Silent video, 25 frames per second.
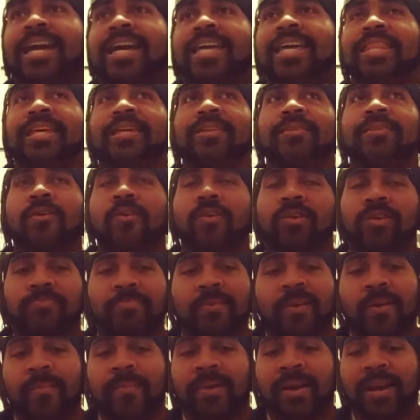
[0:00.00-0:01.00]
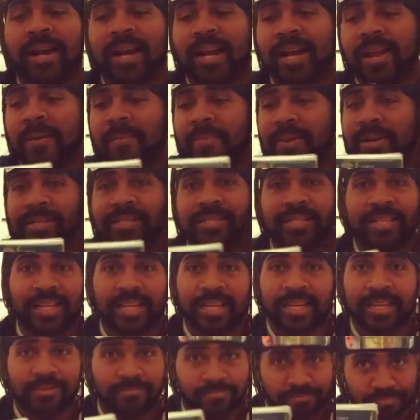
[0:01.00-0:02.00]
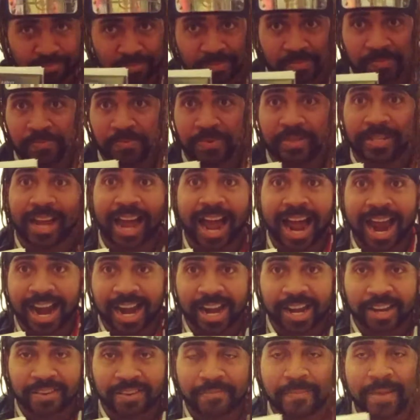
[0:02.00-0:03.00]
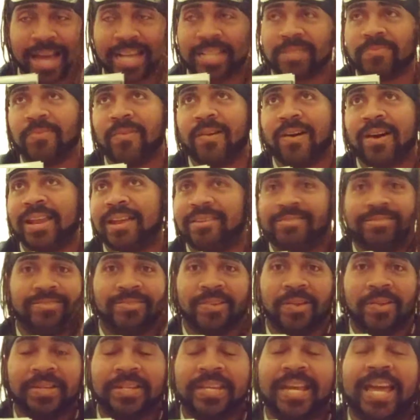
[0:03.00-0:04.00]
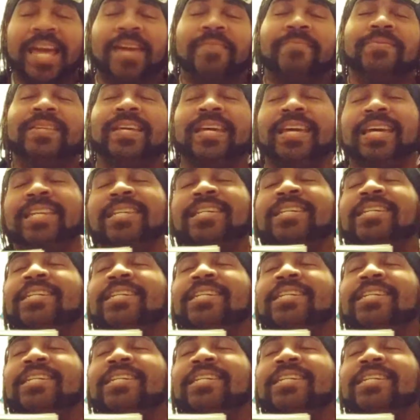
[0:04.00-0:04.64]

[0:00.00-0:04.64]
And then, of course, Bill Murray, he retired from basketball. That's his only game he did.